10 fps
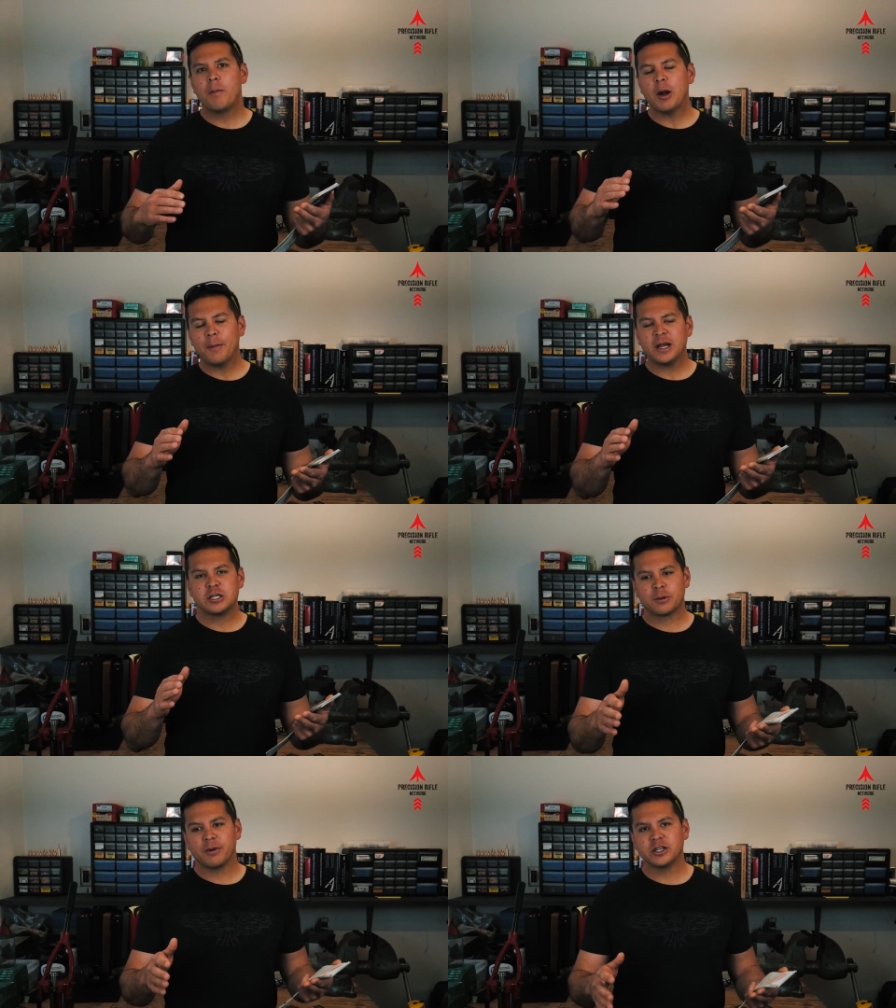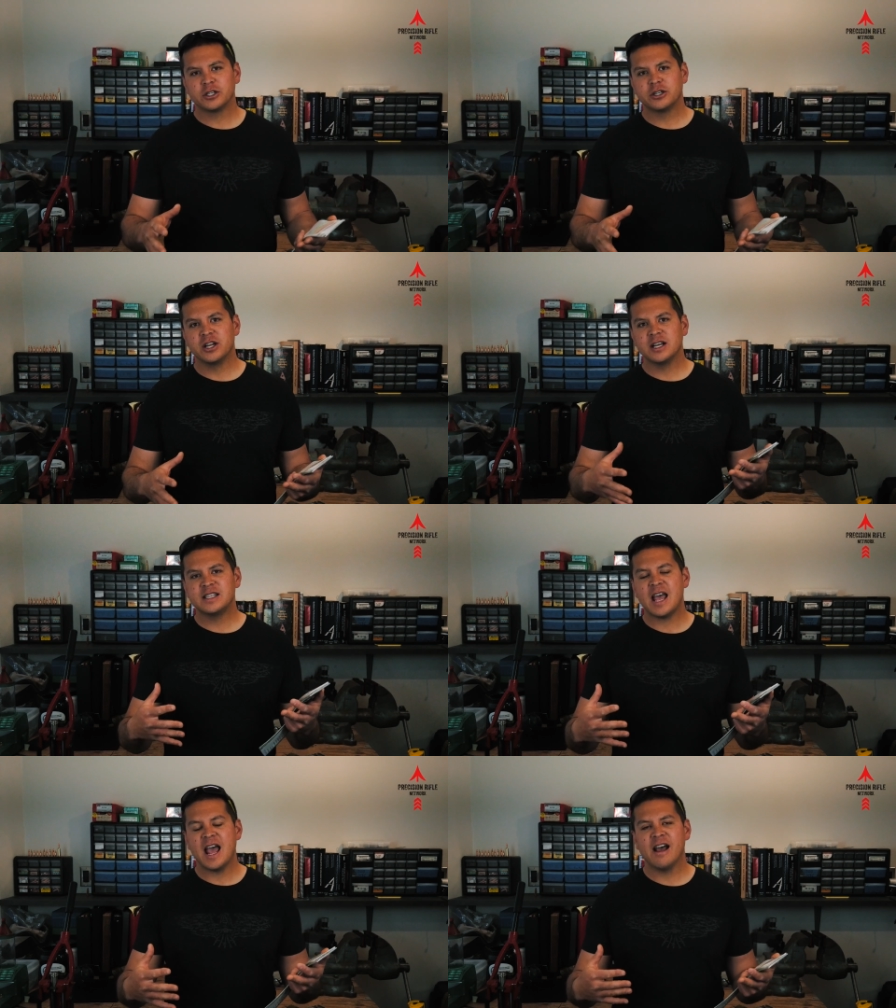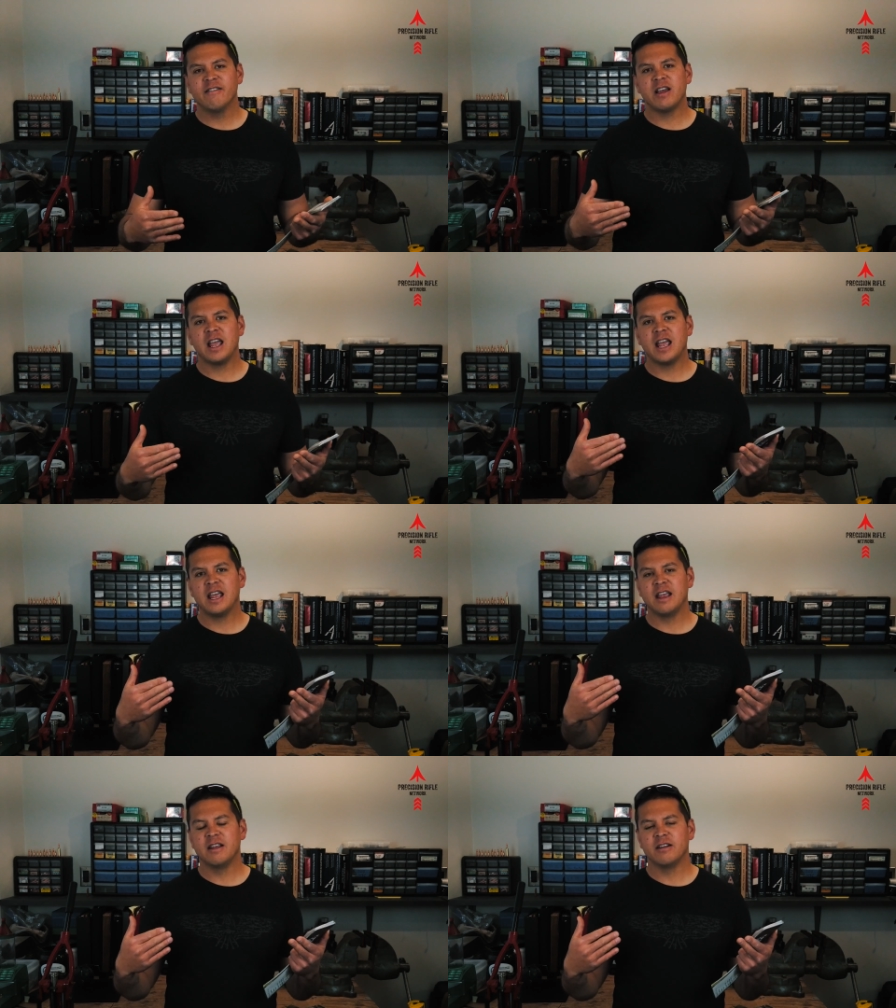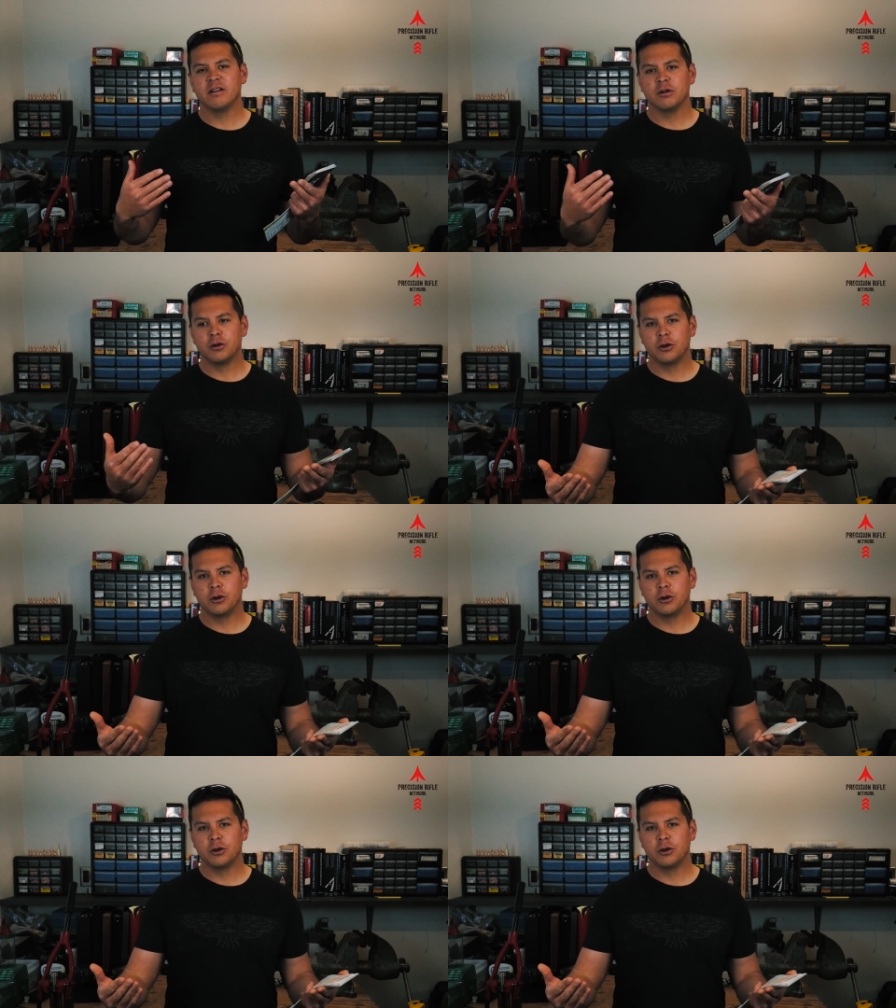barometric pressure does have a